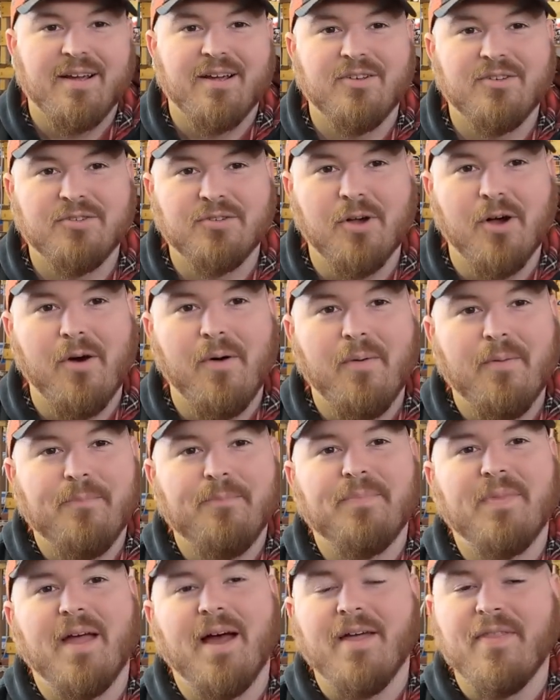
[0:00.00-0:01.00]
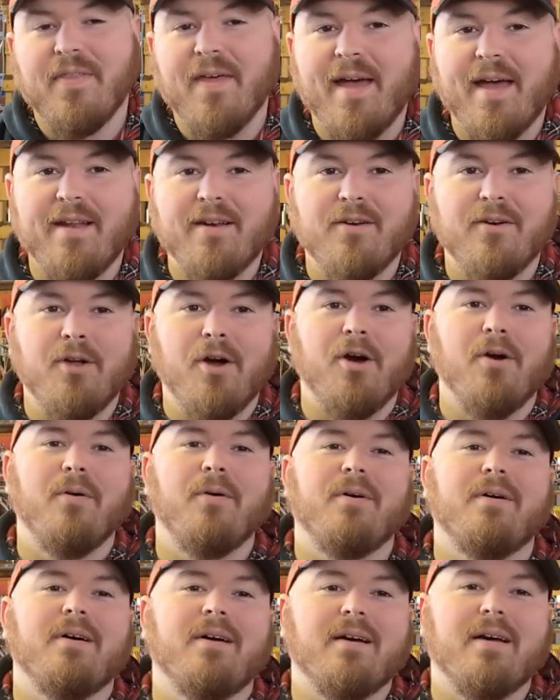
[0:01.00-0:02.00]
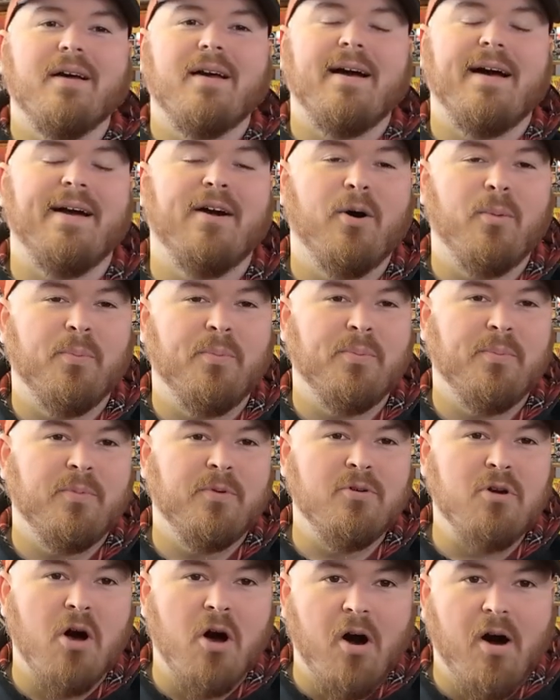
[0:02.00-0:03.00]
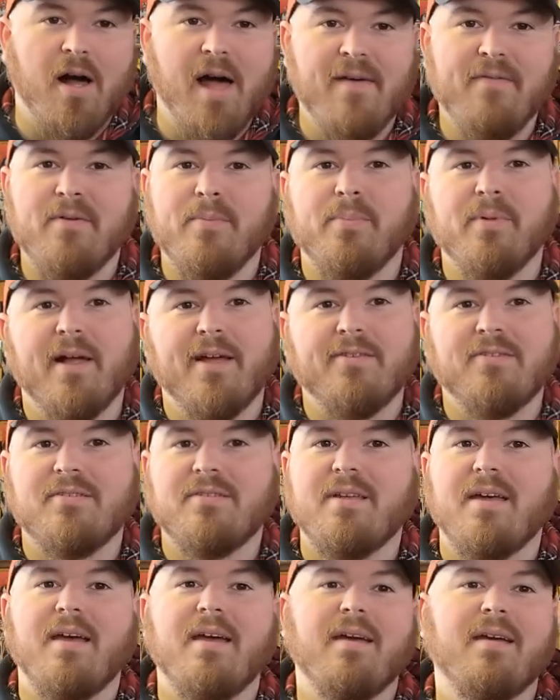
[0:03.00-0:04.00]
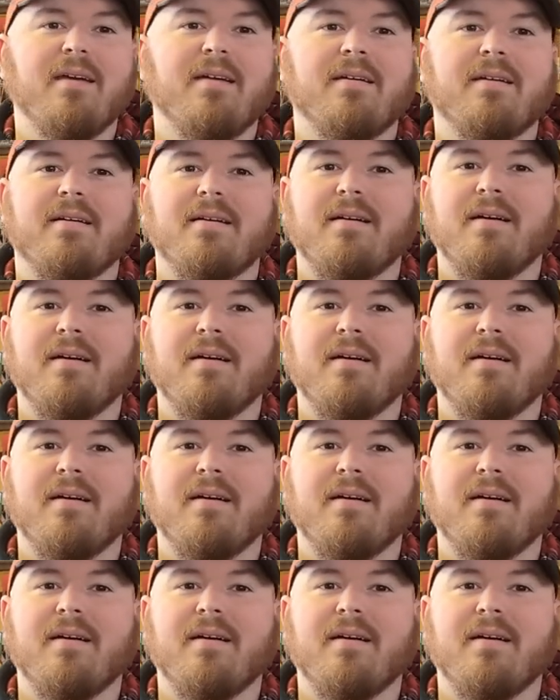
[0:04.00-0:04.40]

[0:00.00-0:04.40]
So on that note, I hope you all have a blessed day.